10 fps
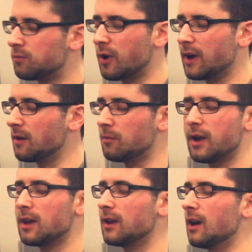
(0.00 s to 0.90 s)

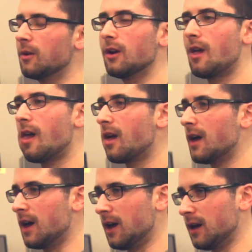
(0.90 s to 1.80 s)
breaking down.
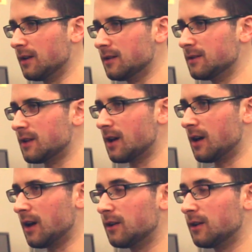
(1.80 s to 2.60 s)
And I